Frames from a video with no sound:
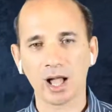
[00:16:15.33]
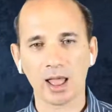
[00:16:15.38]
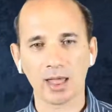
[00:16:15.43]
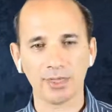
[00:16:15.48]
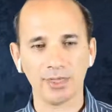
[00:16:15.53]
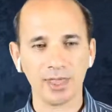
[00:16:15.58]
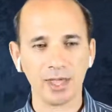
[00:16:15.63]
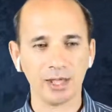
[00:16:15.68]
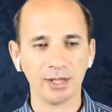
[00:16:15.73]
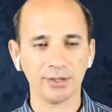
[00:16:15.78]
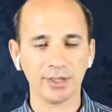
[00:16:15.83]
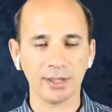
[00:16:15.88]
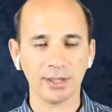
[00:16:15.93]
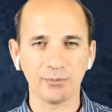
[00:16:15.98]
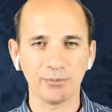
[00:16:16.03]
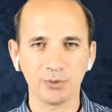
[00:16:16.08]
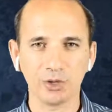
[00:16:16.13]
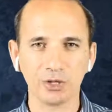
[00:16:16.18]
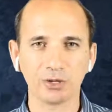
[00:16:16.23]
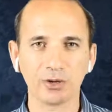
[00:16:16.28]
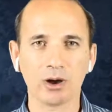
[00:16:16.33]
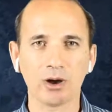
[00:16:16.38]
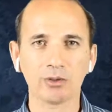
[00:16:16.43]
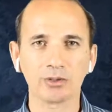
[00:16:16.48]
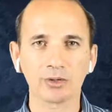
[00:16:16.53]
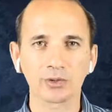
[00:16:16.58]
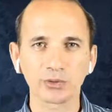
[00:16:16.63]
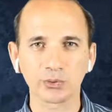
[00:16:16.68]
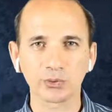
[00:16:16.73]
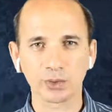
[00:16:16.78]
and then they bring
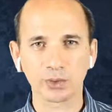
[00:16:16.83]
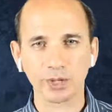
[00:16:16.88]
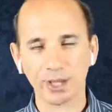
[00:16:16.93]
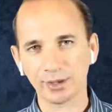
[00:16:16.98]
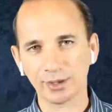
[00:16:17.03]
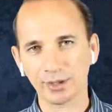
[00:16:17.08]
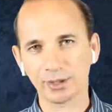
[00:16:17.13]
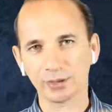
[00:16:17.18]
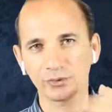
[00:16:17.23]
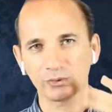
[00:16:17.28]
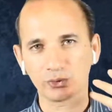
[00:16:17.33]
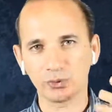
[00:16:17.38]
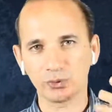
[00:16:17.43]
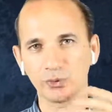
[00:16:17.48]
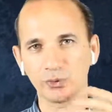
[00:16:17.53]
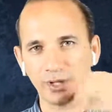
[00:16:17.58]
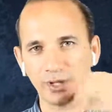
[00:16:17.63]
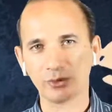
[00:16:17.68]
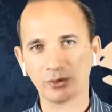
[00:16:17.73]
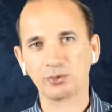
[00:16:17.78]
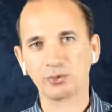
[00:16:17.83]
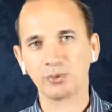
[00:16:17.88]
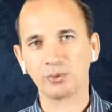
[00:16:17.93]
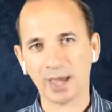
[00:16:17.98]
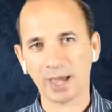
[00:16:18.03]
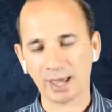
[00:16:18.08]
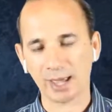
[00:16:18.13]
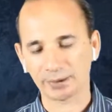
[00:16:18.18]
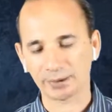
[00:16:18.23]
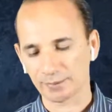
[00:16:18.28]
others together to get to
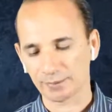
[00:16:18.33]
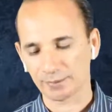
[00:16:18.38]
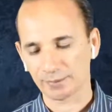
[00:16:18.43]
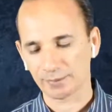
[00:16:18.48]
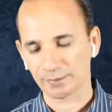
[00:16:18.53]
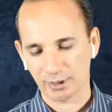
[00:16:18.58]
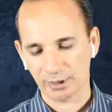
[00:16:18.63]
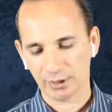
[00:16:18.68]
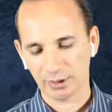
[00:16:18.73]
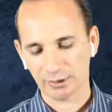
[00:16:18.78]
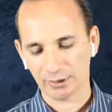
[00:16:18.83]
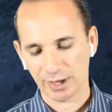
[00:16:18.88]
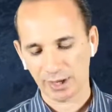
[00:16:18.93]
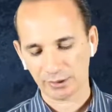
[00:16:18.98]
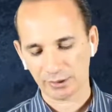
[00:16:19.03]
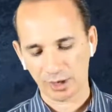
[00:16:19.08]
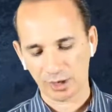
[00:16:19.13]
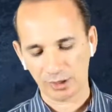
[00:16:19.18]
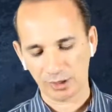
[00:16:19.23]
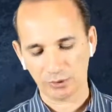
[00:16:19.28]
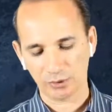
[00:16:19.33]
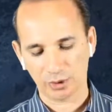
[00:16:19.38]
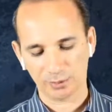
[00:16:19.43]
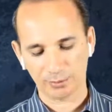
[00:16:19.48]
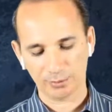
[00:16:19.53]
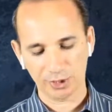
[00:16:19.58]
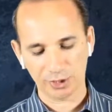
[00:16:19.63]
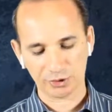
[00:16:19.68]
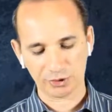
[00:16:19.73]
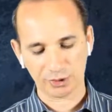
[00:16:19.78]
that
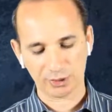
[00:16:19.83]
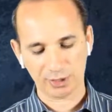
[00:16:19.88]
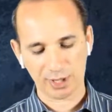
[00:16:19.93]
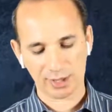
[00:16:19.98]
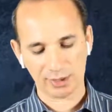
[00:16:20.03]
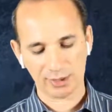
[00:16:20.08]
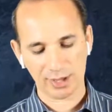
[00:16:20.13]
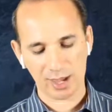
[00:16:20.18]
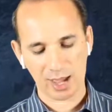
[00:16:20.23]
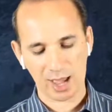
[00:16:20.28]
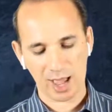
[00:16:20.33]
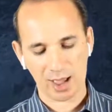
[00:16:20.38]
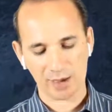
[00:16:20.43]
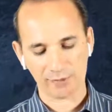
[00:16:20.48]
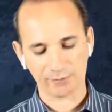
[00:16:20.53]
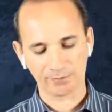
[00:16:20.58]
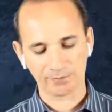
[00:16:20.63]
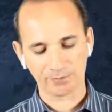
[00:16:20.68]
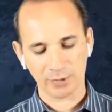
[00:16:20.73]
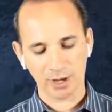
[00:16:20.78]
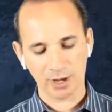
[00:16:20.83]
ideal picture that they have.